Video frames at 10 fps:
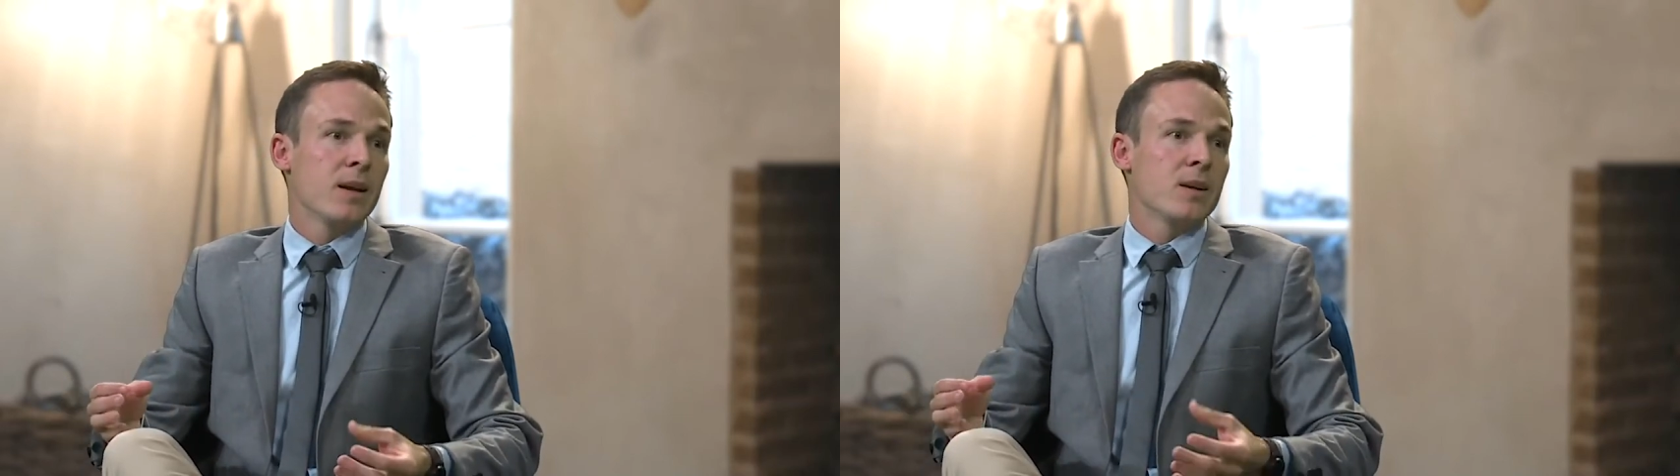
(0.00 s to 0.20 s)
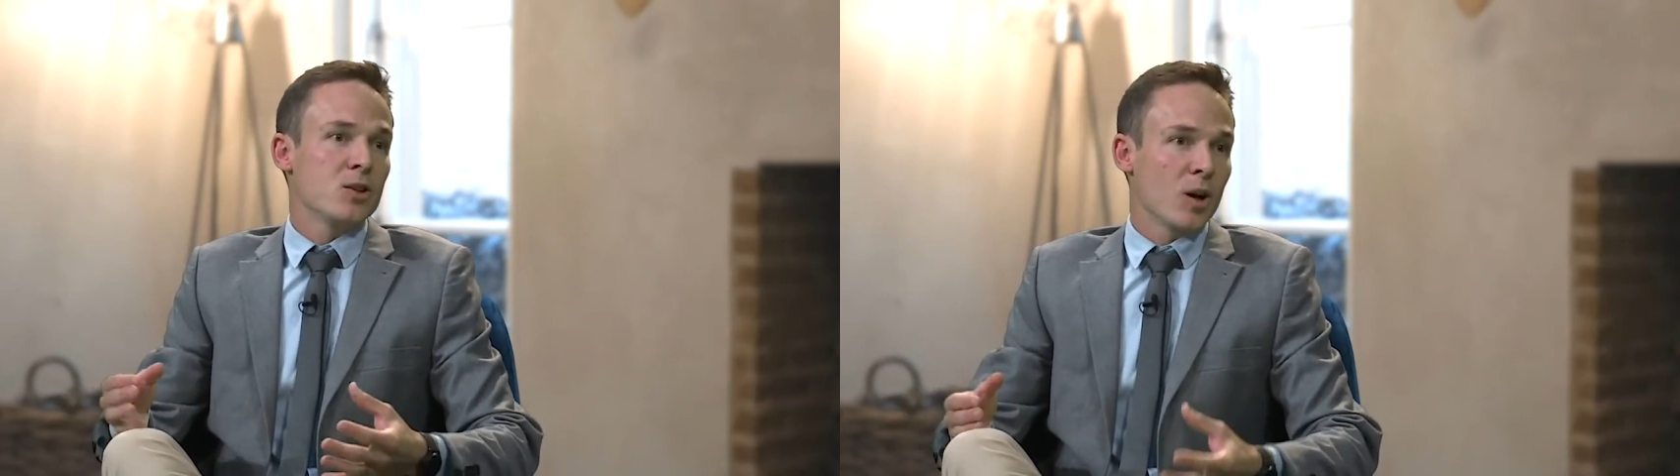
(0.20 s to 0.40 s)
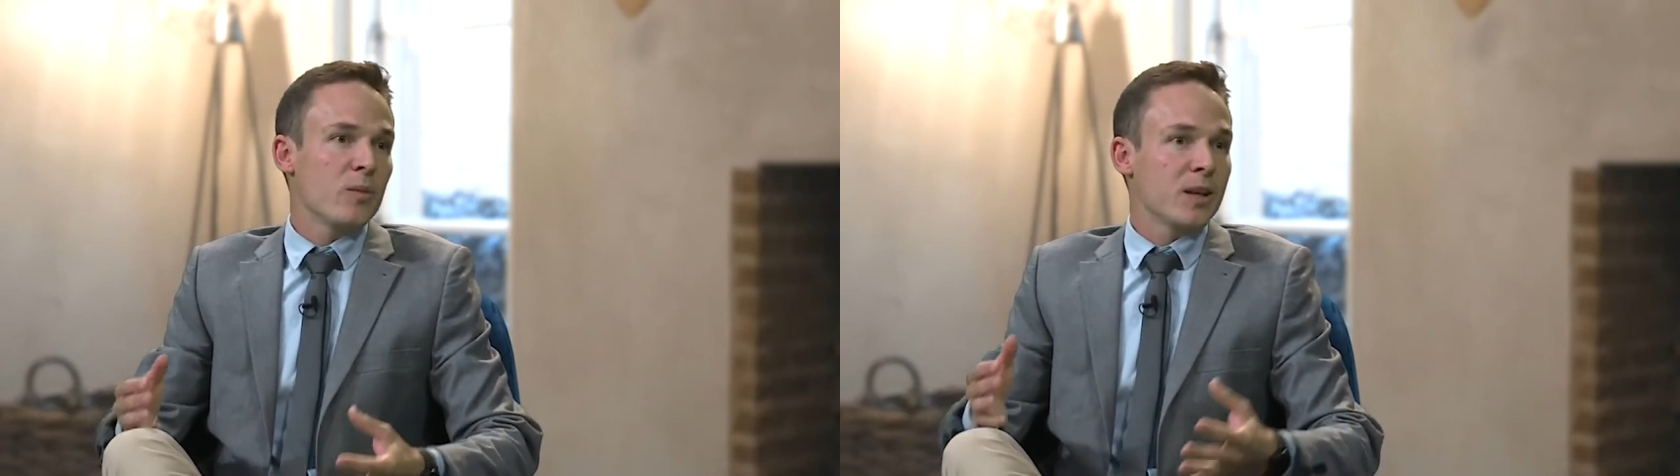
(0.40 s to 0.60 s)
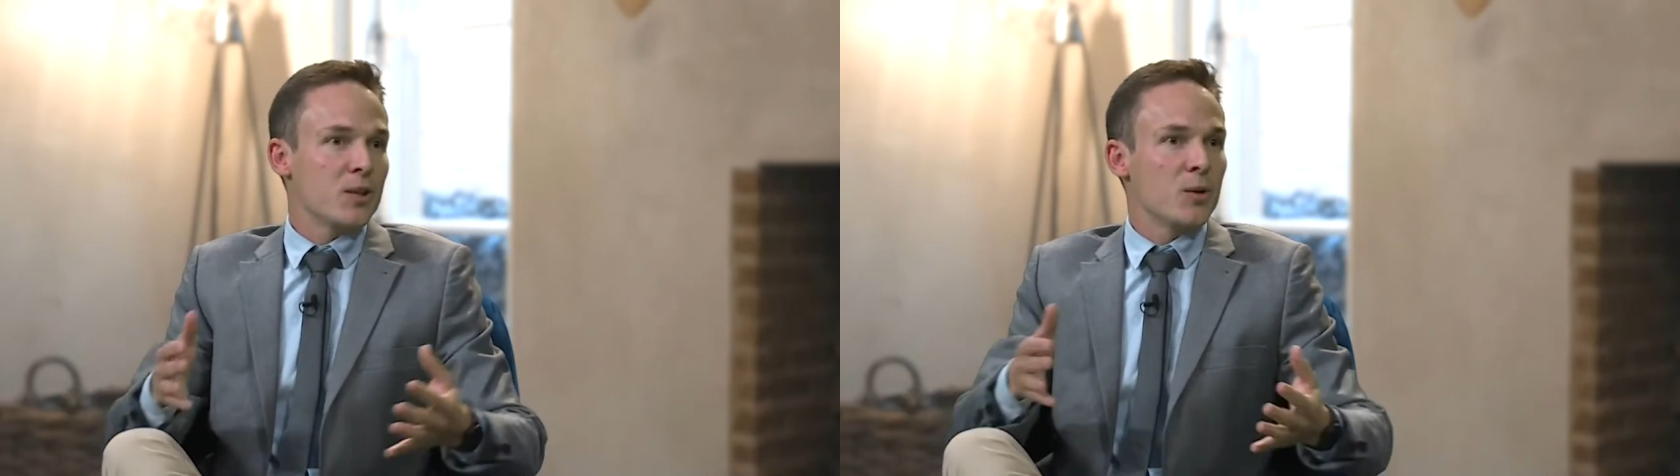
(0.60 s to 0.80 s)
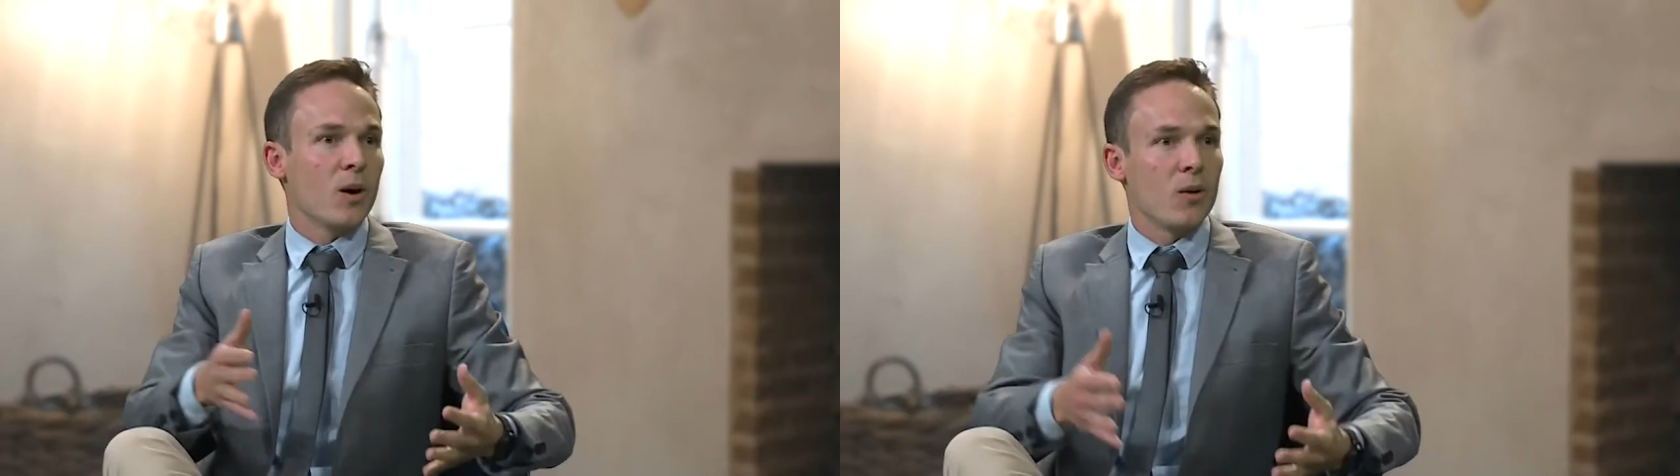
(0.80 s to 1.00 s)
job that
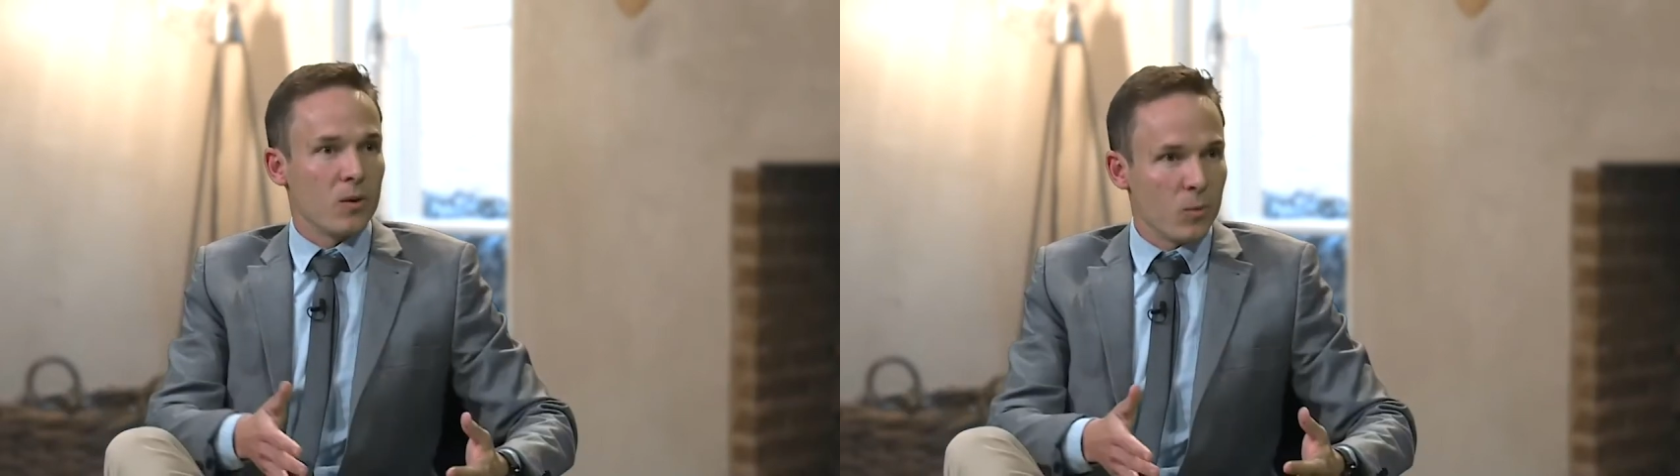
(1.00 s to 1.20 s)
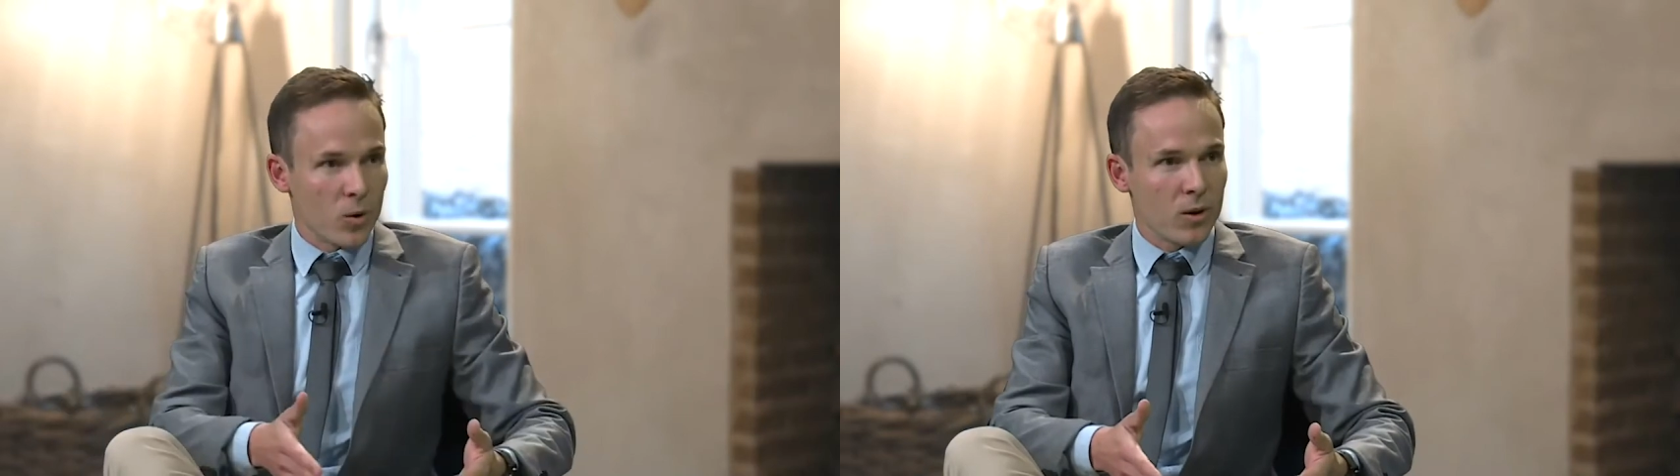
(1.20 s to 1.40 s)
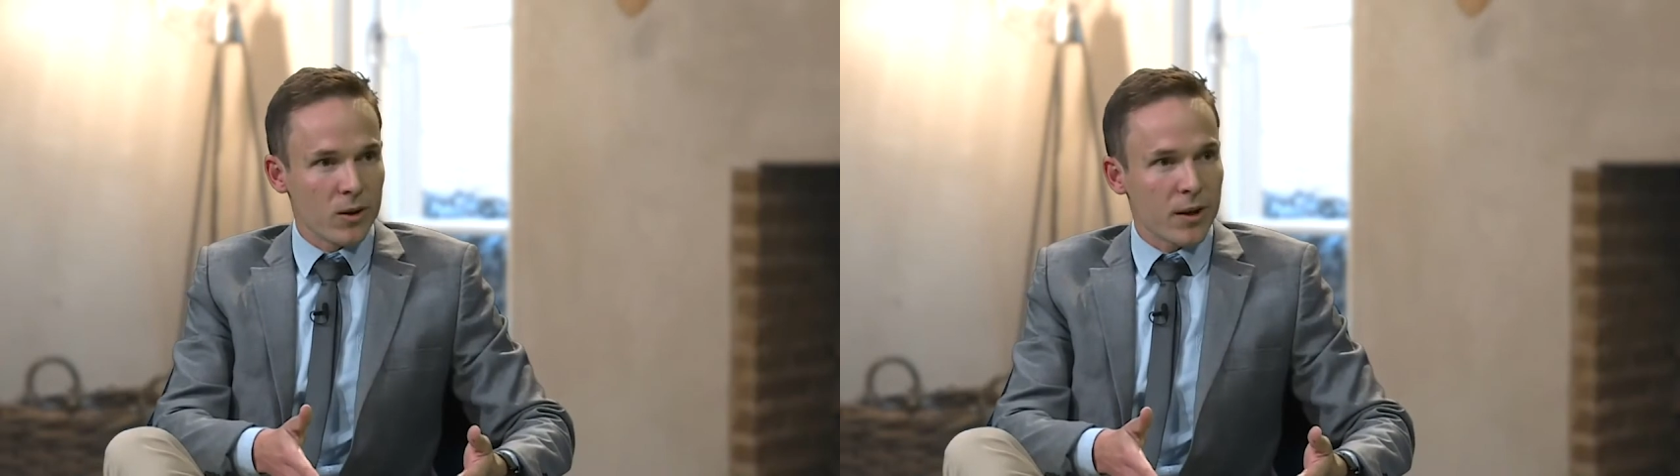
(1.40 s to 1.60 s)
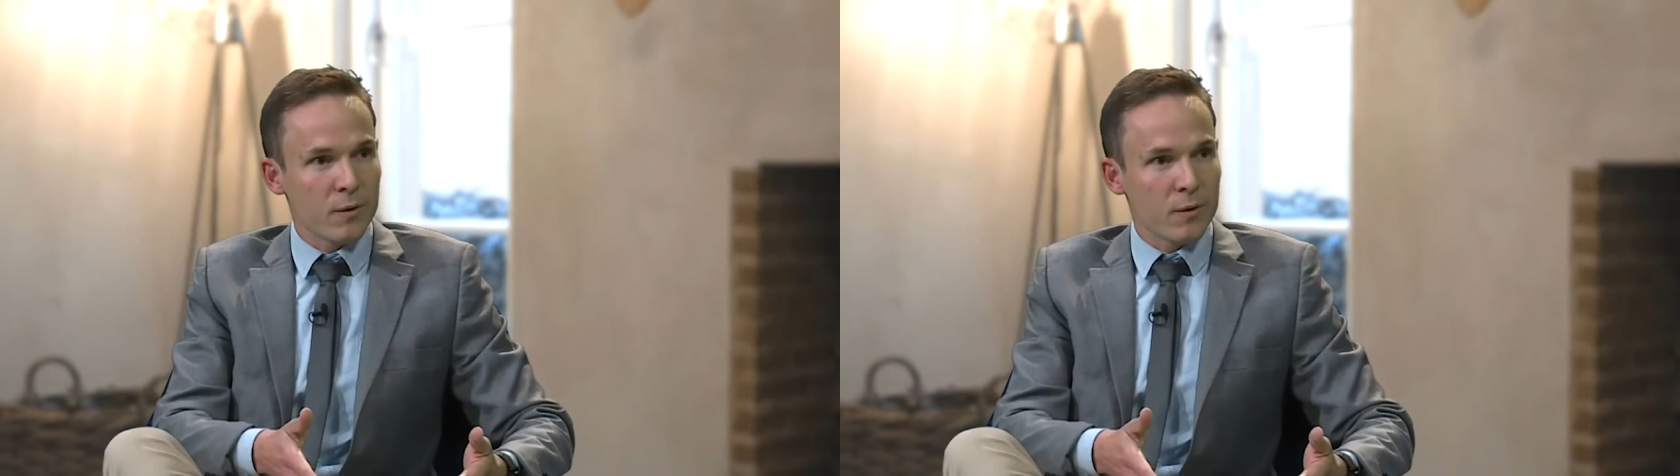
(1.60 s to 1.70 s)
you are looking